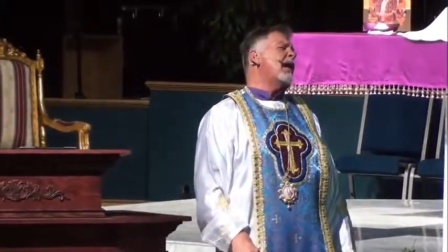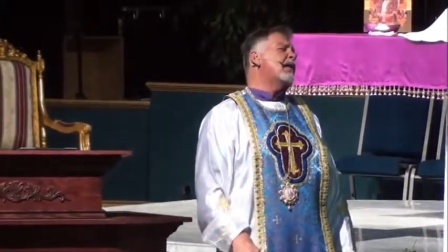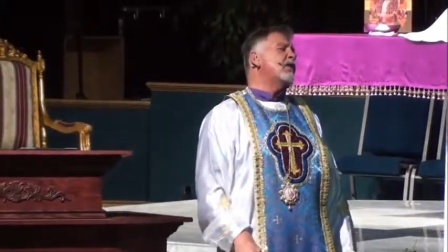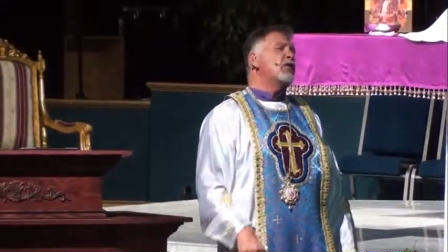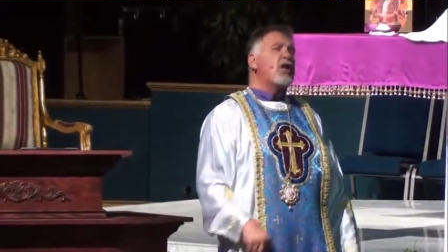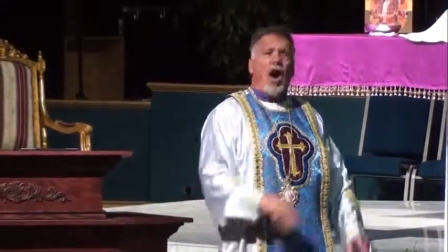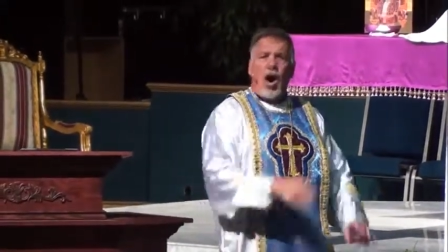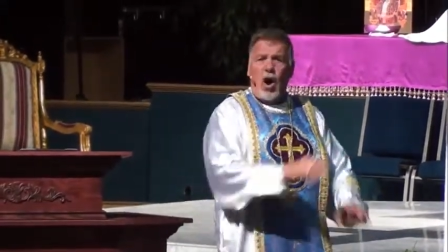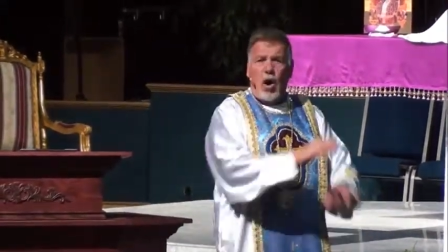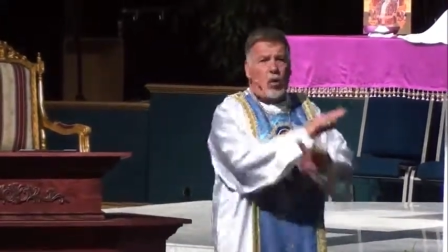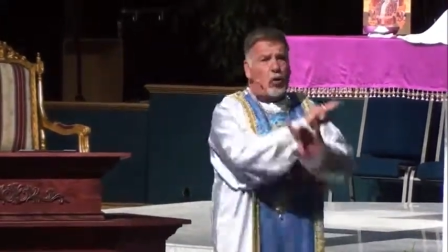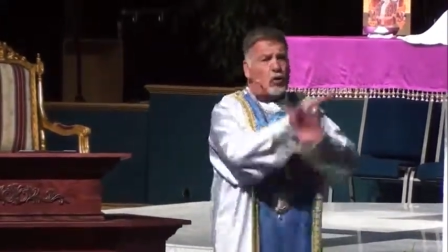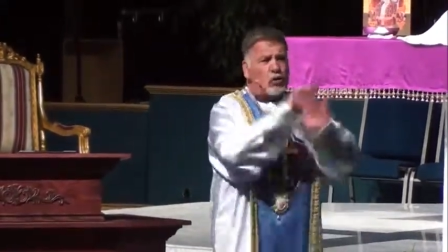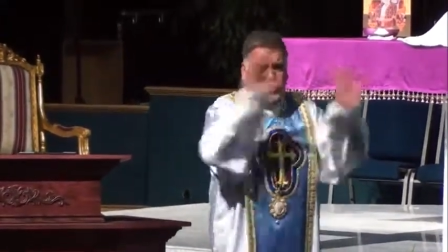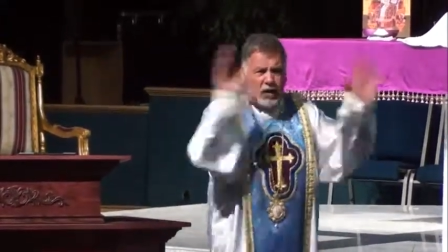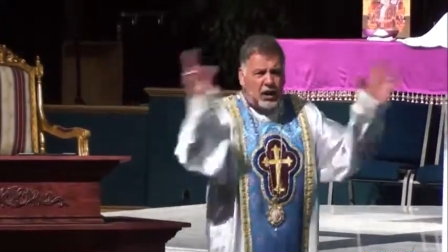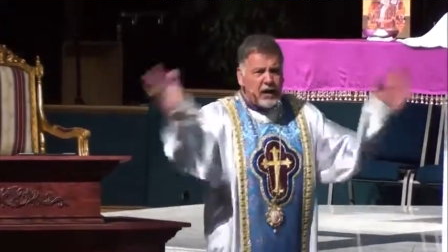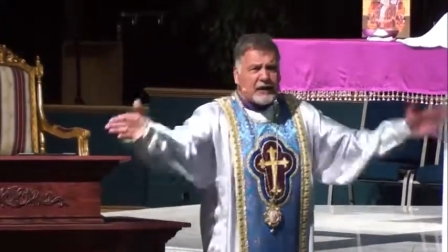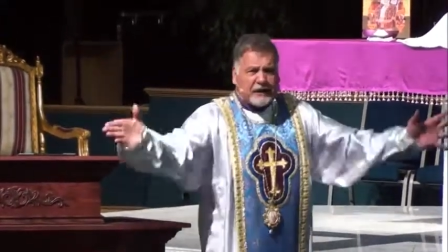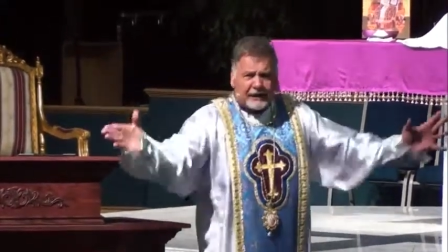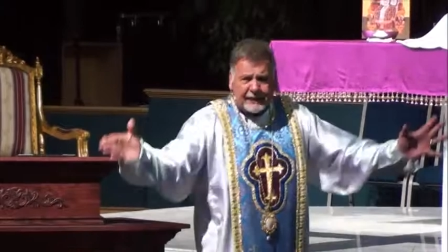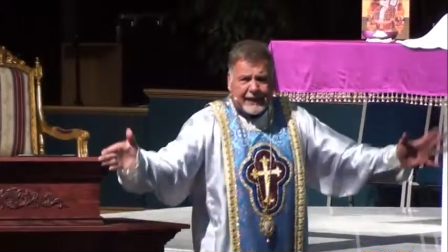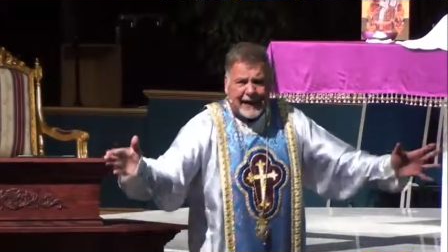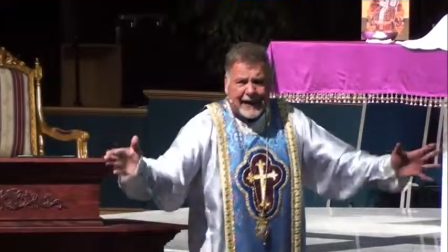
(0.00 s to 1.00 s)
I... No,
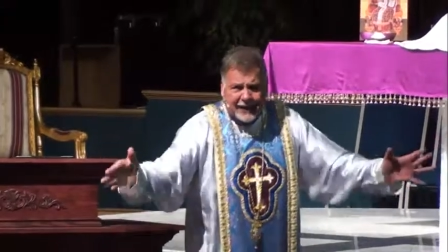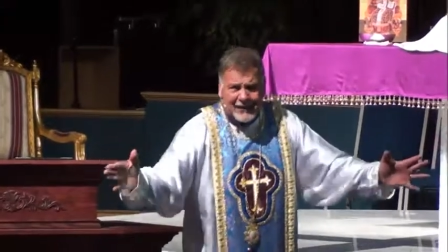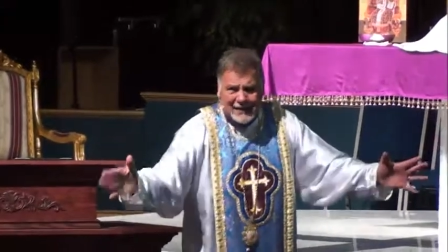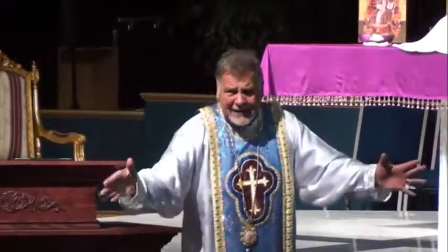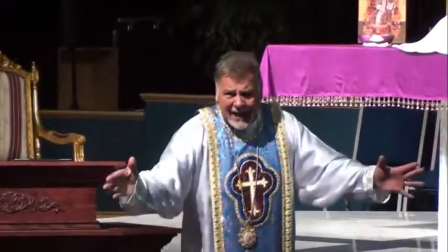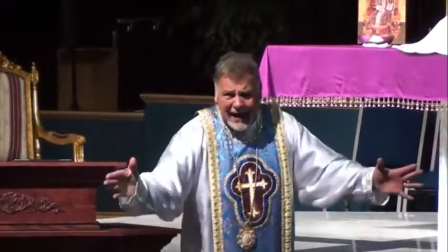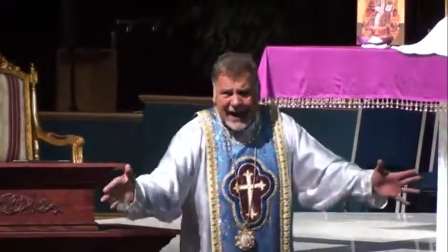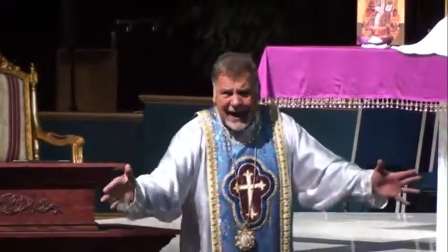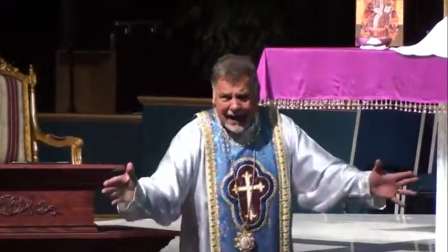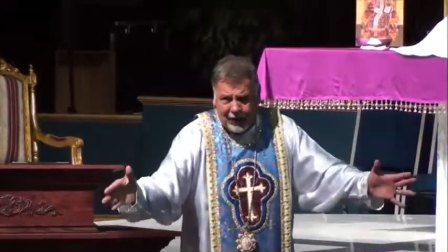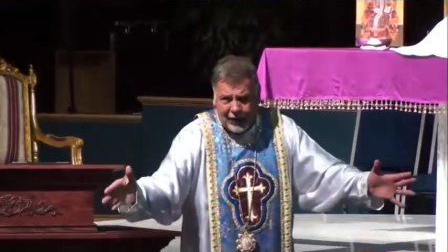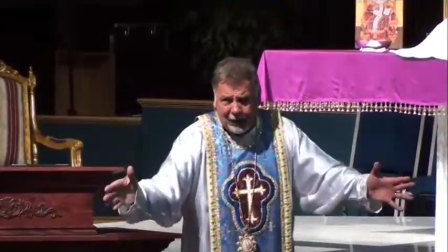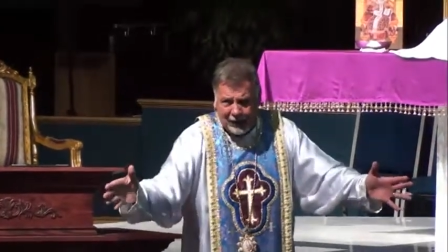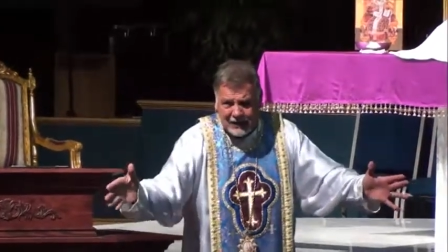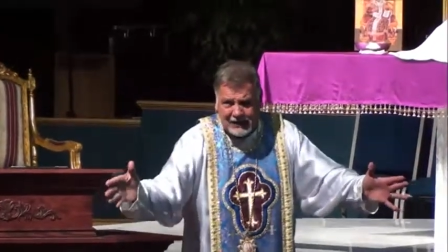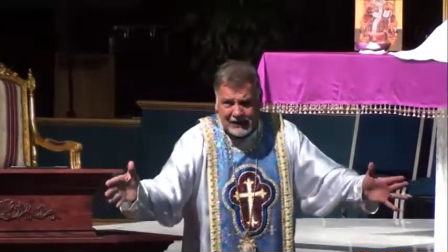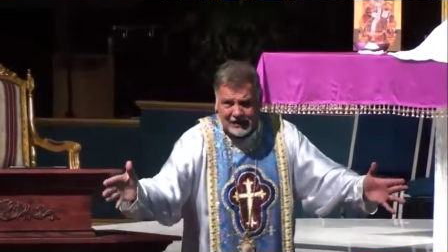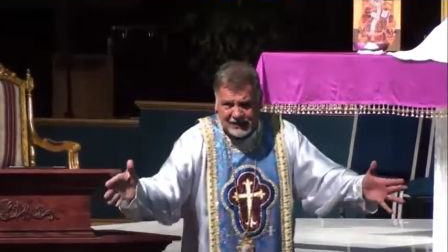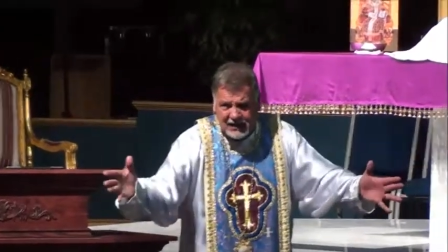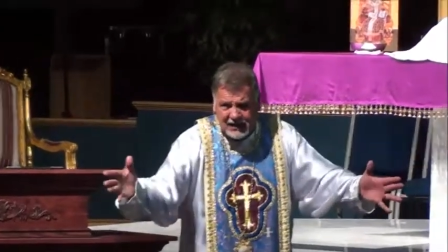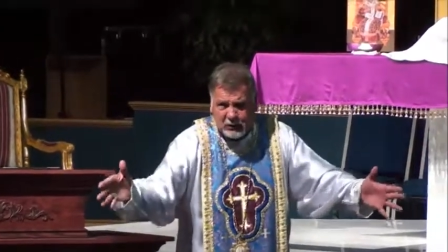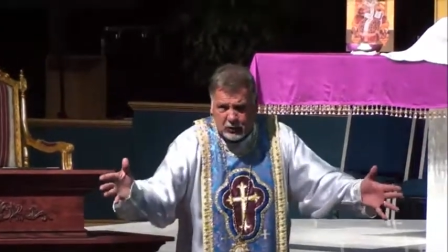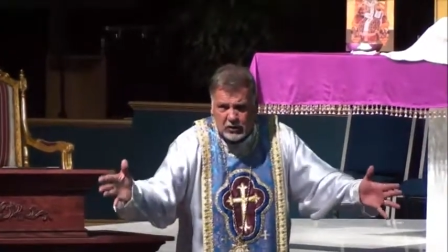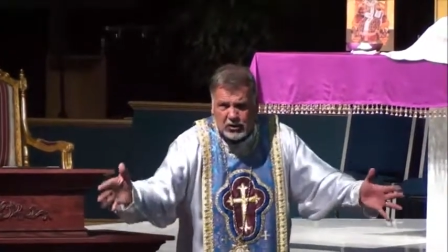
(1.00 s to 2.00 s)
look there now and
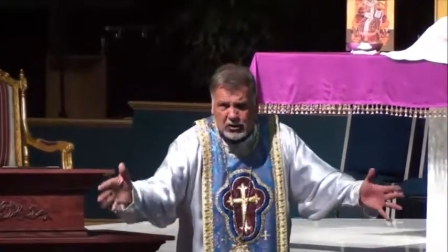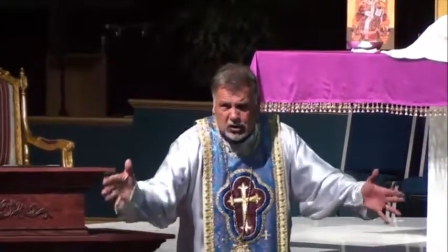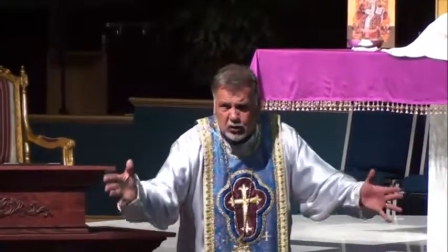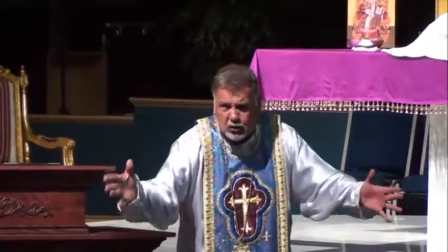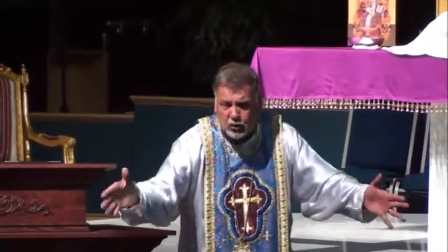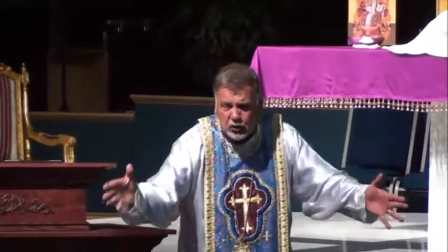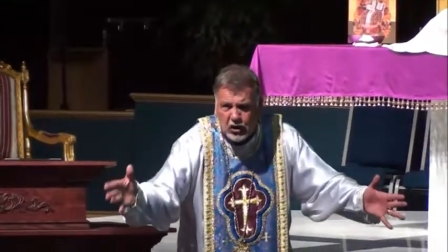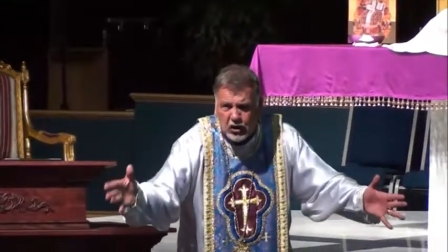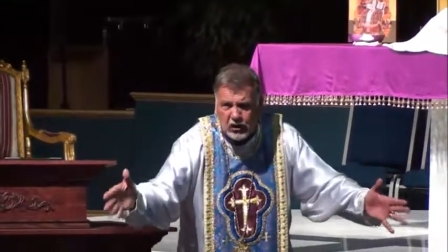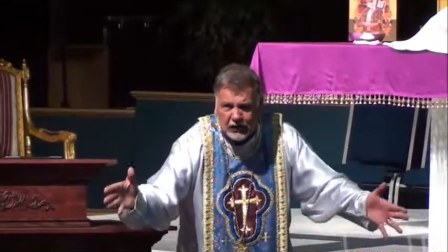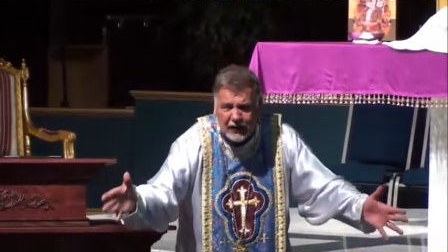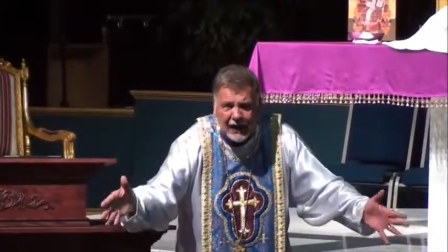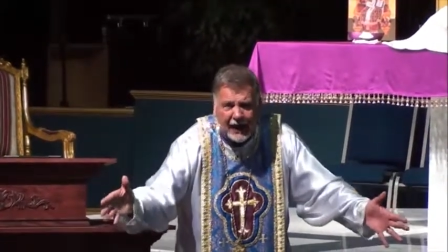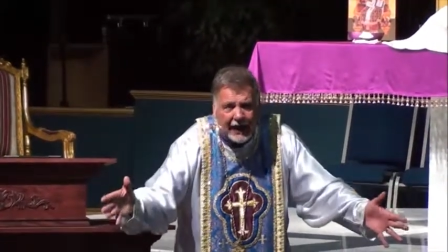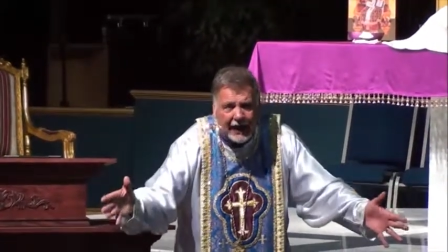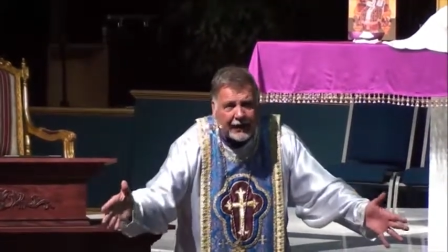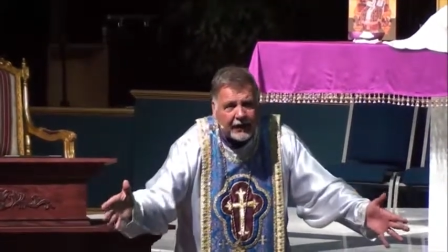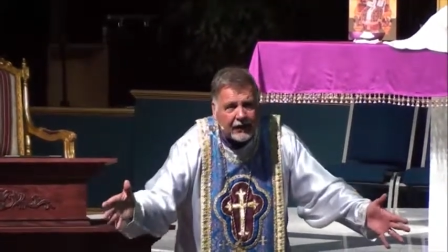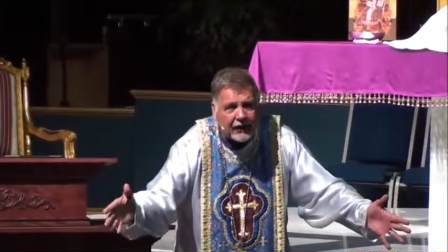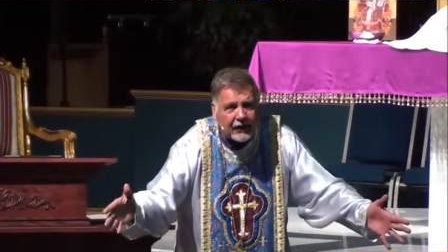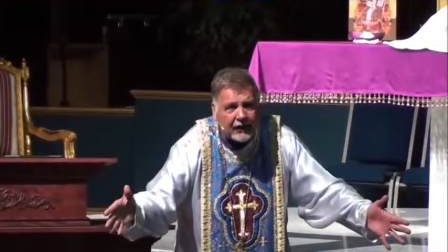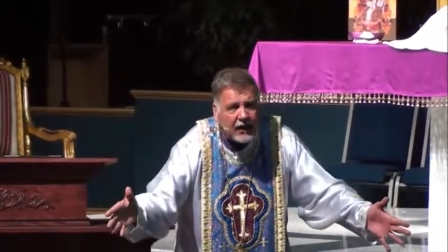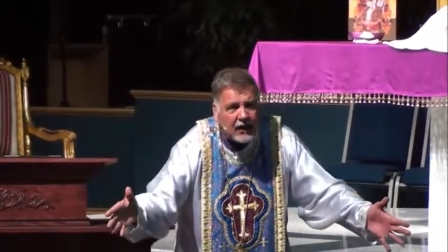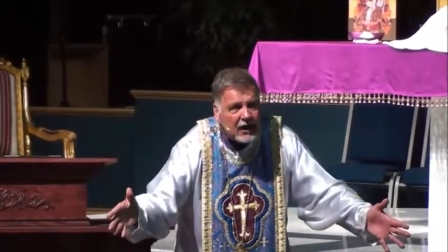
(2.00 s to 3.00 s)
see what you look
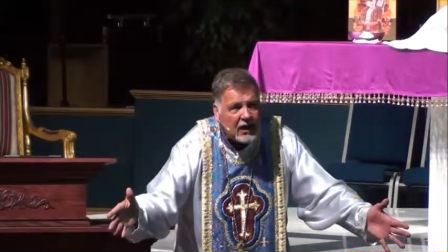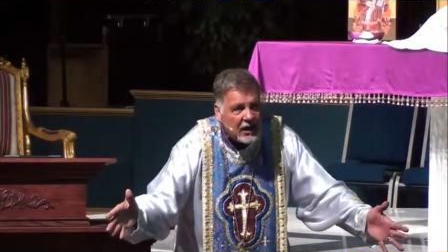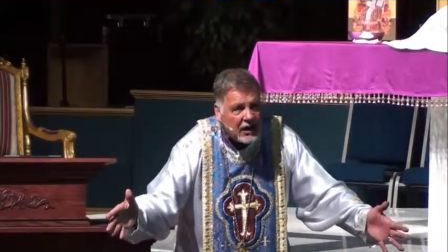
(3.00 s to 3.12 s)
like.